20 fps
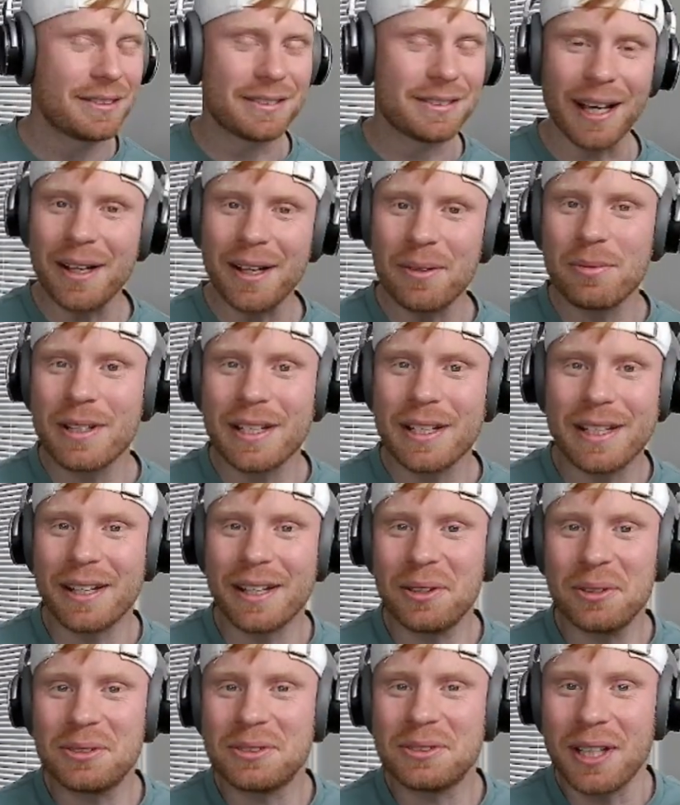Tyreek
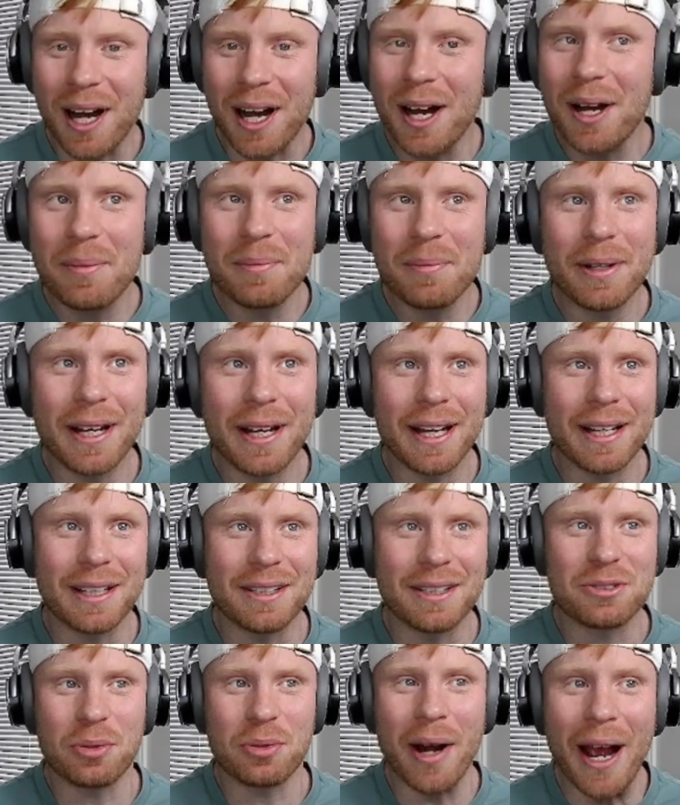Hill
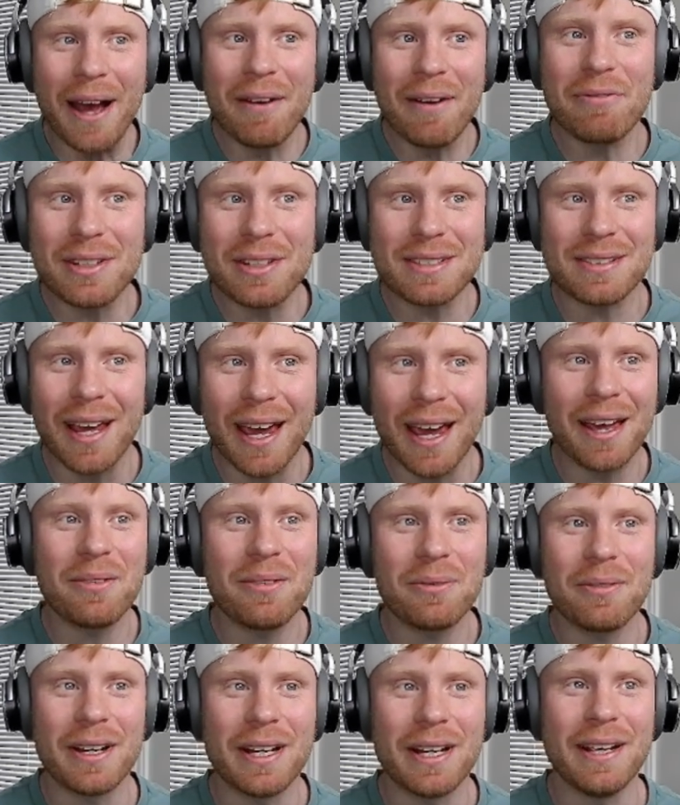dominated. Travis
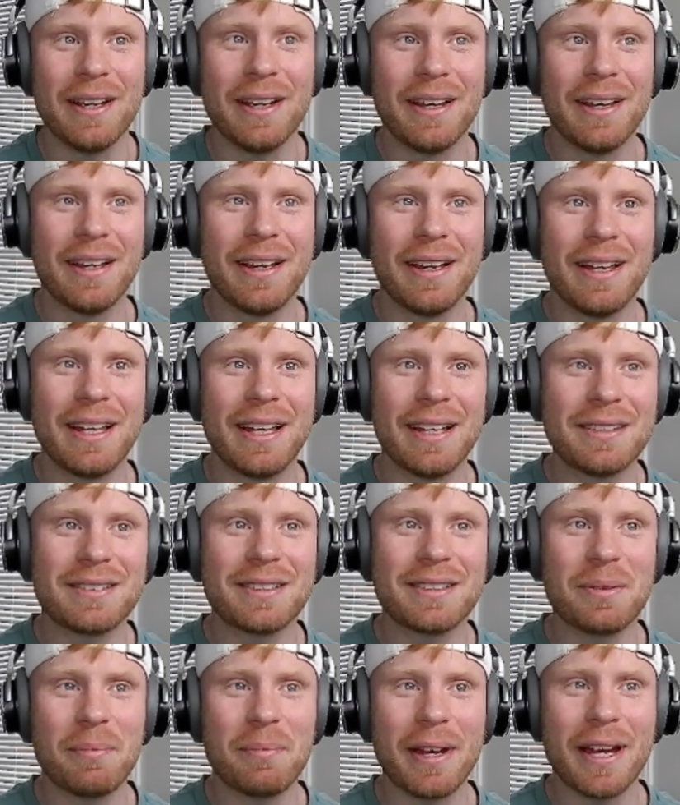Henry is
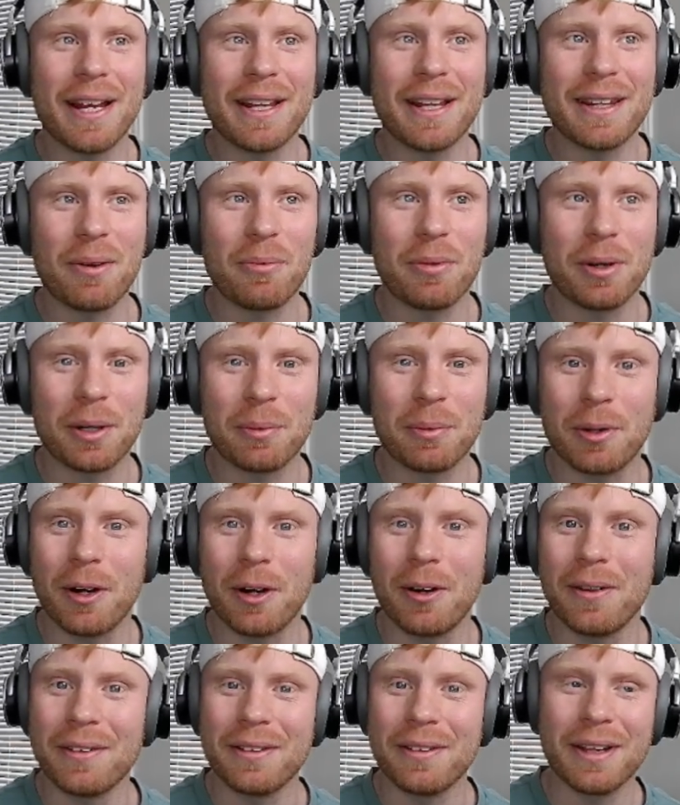the man that we were
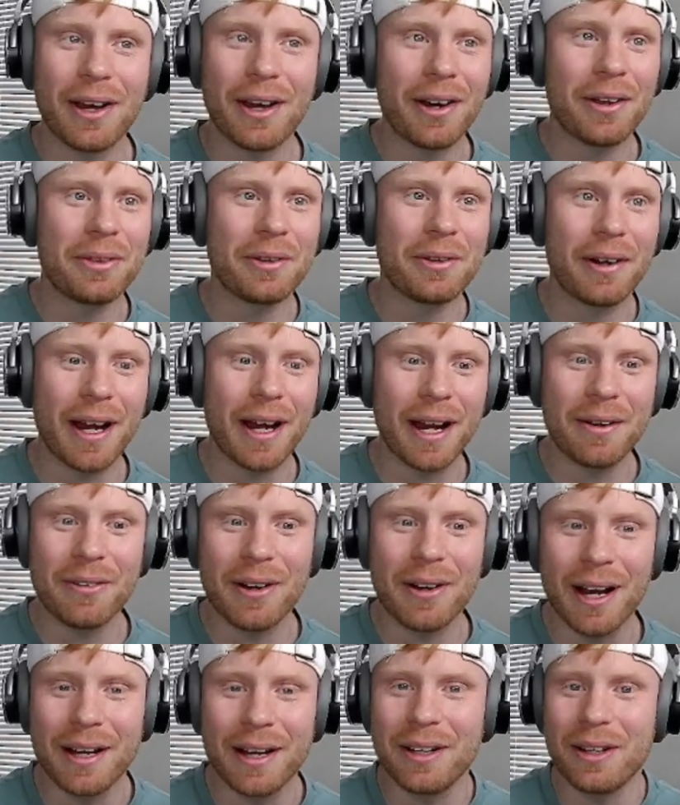calling the other
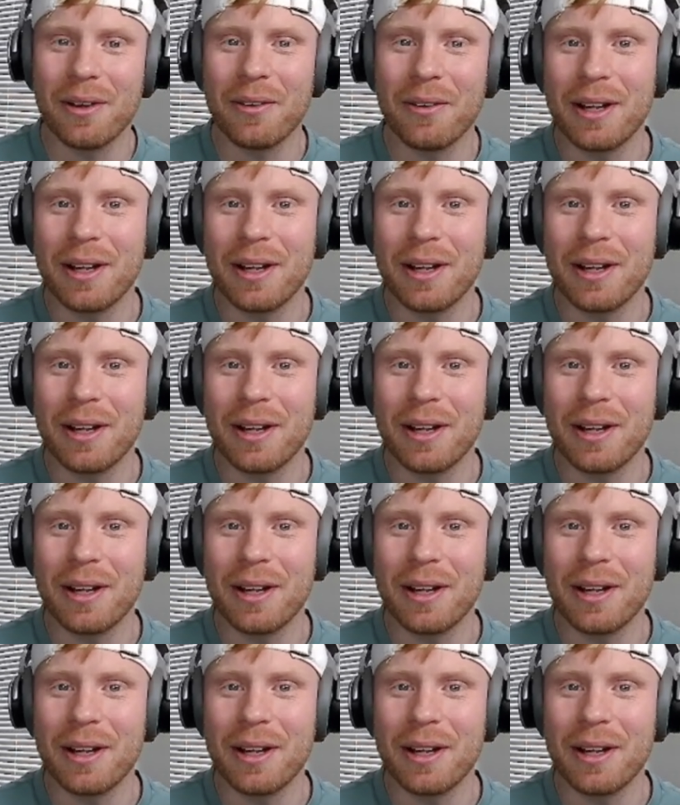Henry. I had no